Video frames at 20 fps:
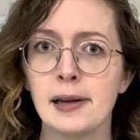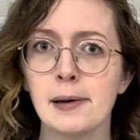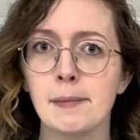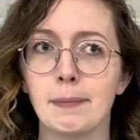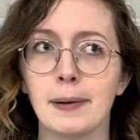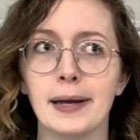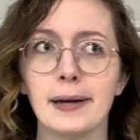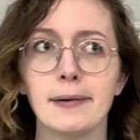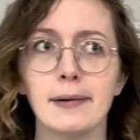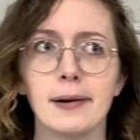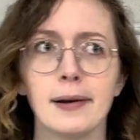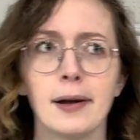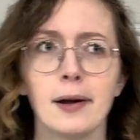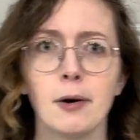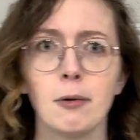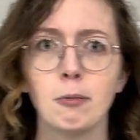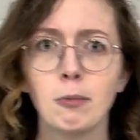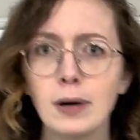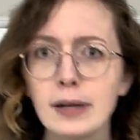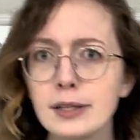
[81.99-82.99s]
But
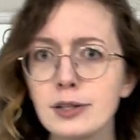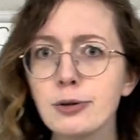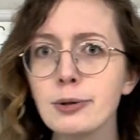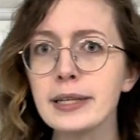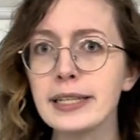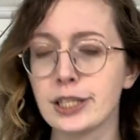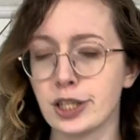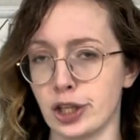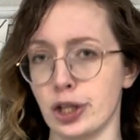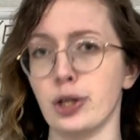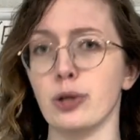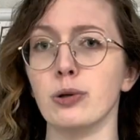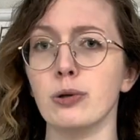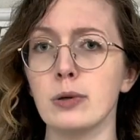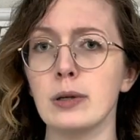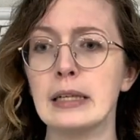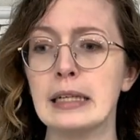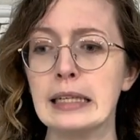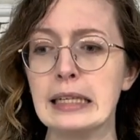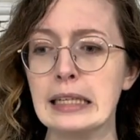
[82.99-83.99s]
what do we
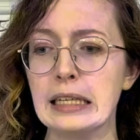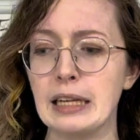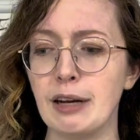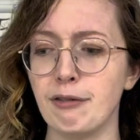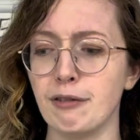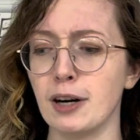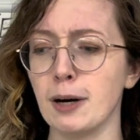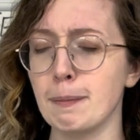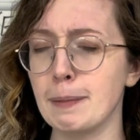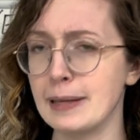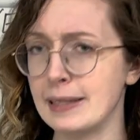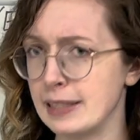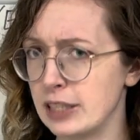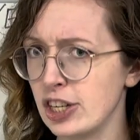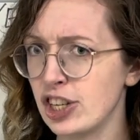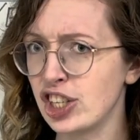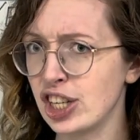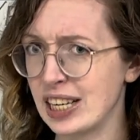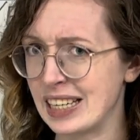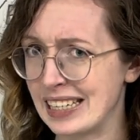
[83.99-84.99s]
do if our
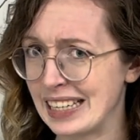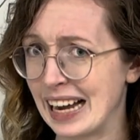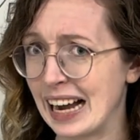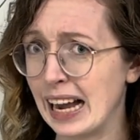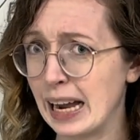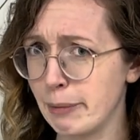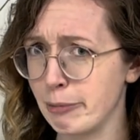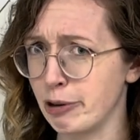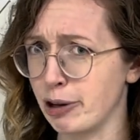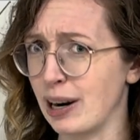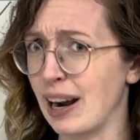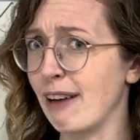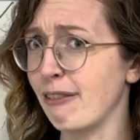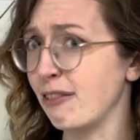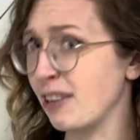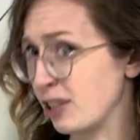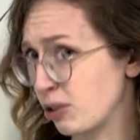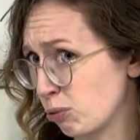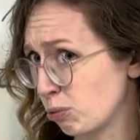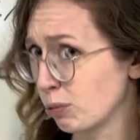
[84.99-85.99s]
position time graph
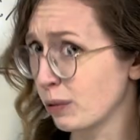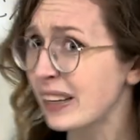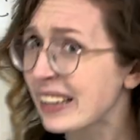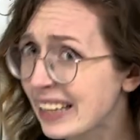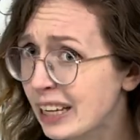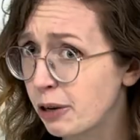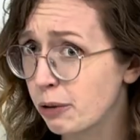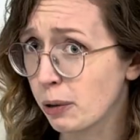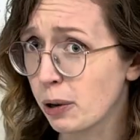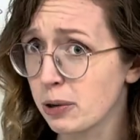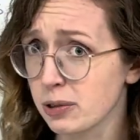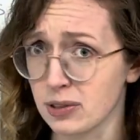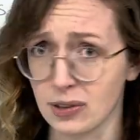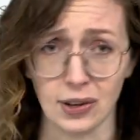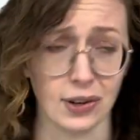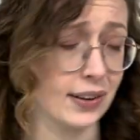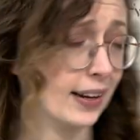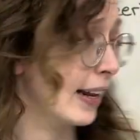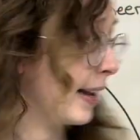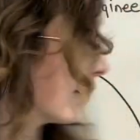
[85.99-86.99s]
is really gross
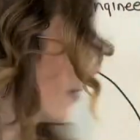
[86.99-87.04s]
looking,